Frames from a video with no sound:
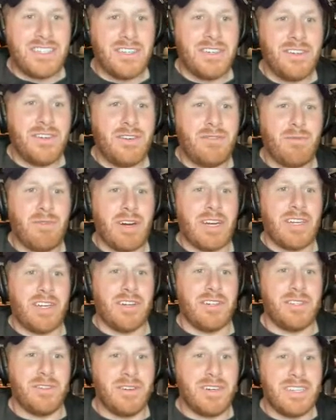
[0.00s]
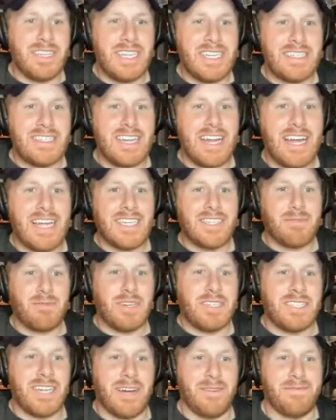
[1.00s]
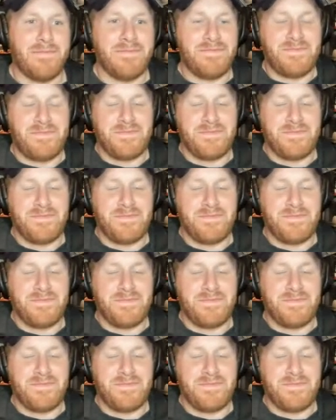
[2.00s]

you, what you're doing these days. What's up?